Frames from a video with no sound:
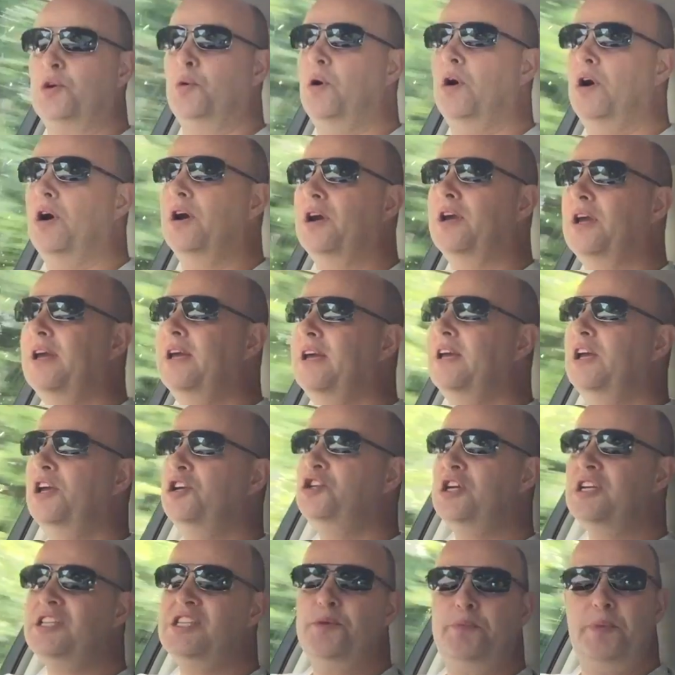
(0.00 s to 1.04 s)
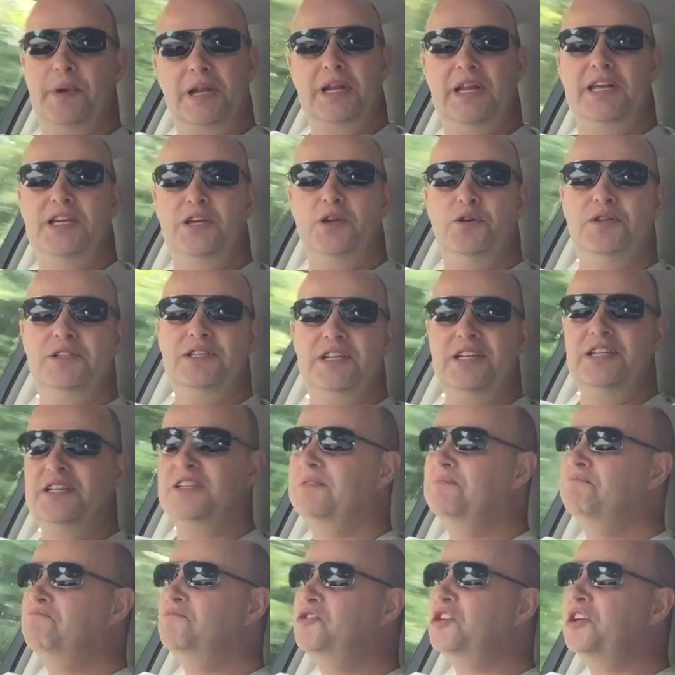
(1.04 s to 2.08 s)
to work, she typically
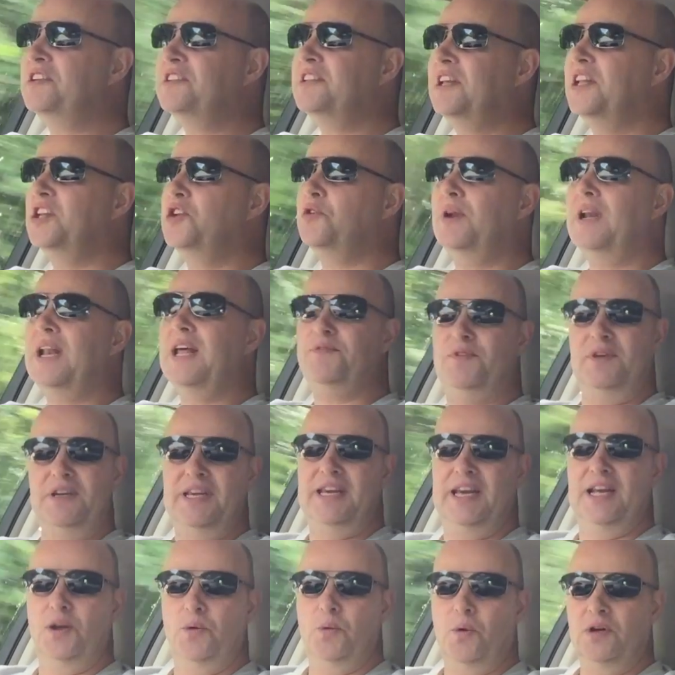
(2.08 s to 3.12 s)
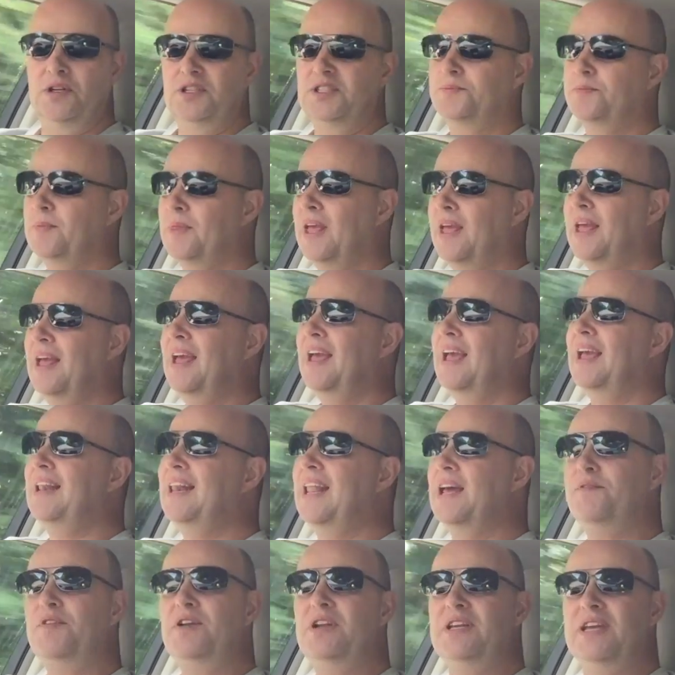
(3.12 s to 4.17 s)
uses just under 11 kilowatts.
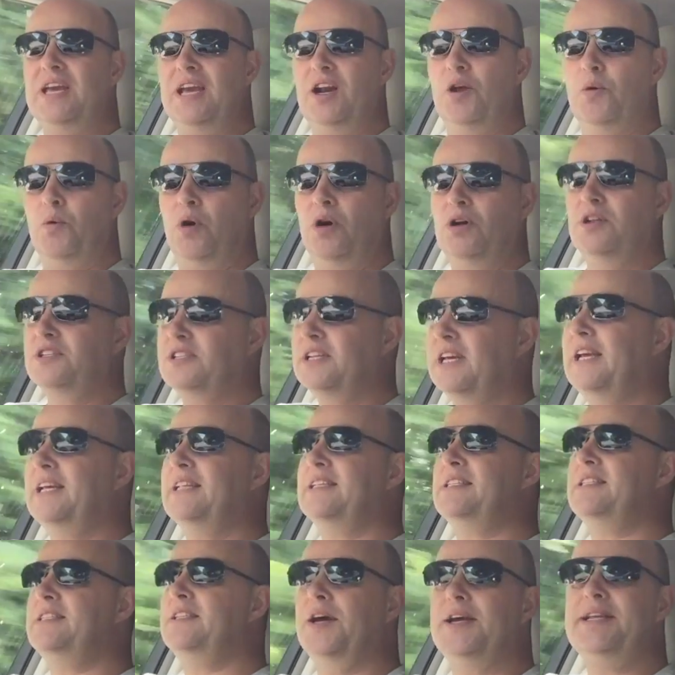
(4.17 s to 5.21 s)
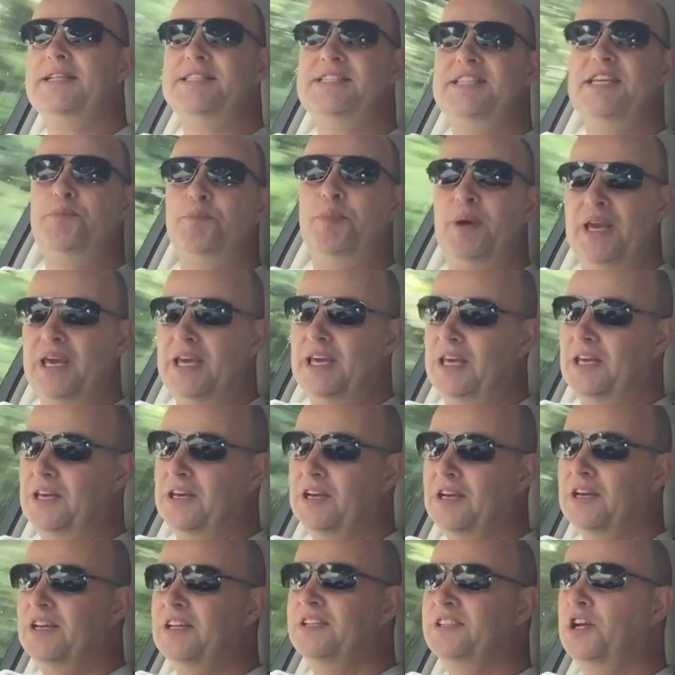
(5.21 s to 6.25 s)
11 kilowatts is
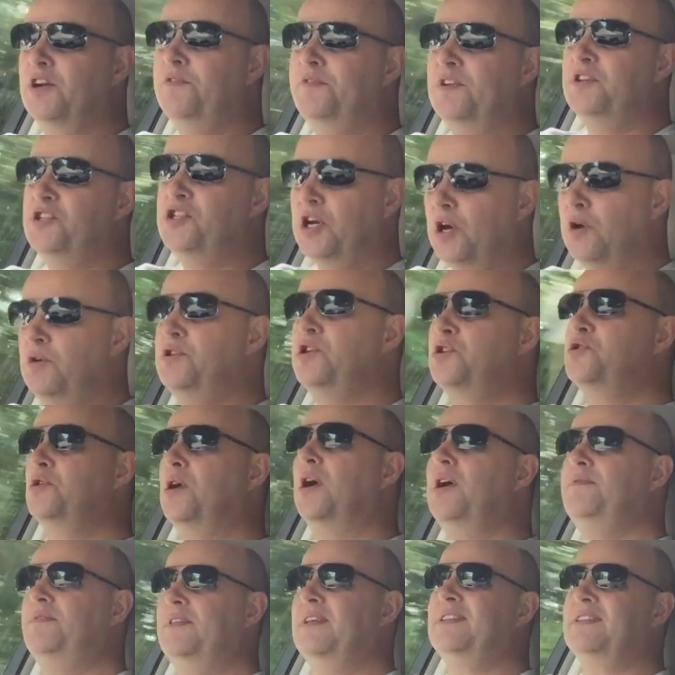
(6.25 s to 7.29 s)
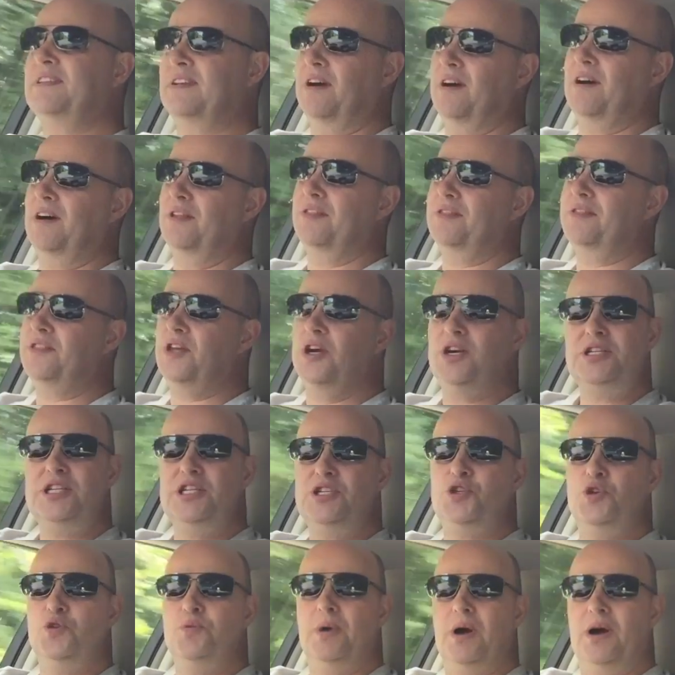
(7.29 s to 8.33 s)
90p. So for Jo to drive this car
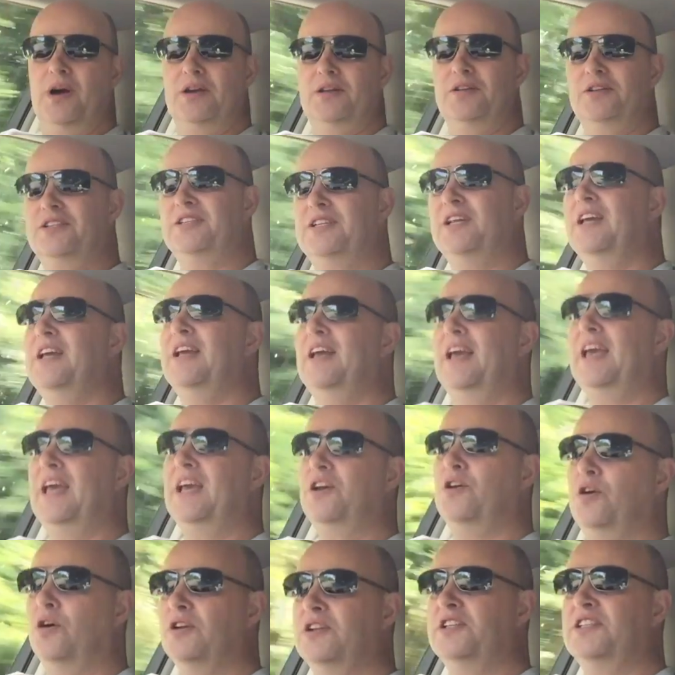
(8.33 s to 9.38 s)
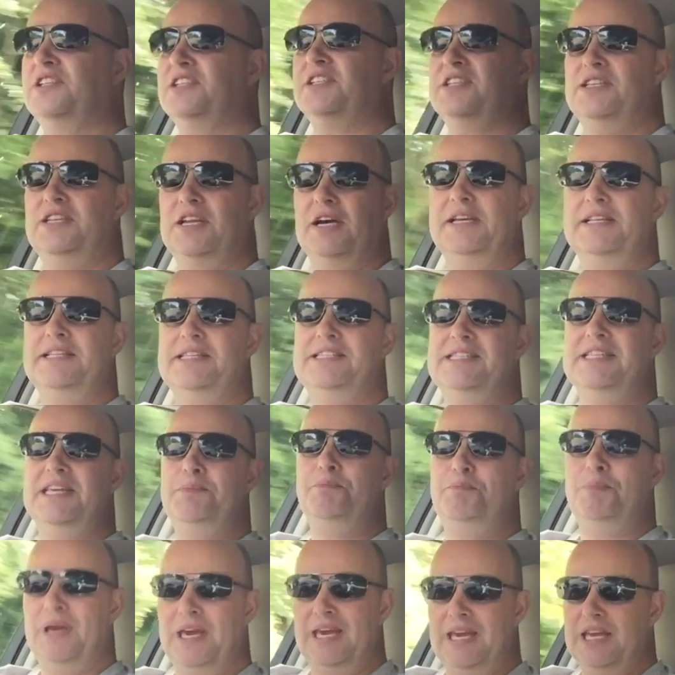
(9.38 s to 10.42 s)
32 miles, it costs
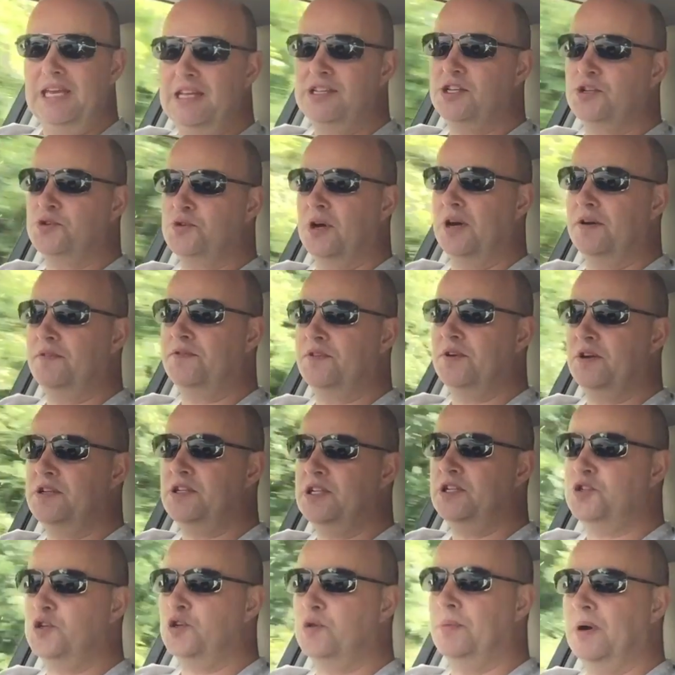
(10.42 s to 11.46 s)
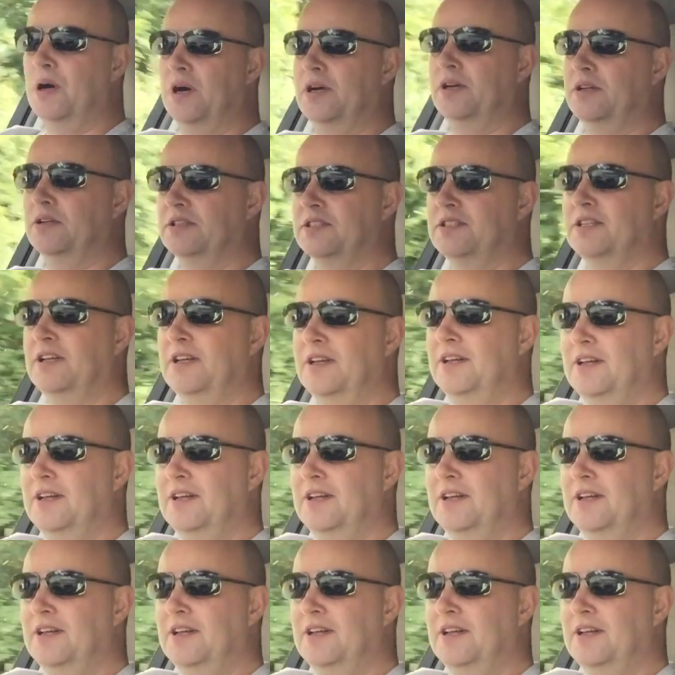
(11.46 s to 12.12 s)
90p to drive 32 miles.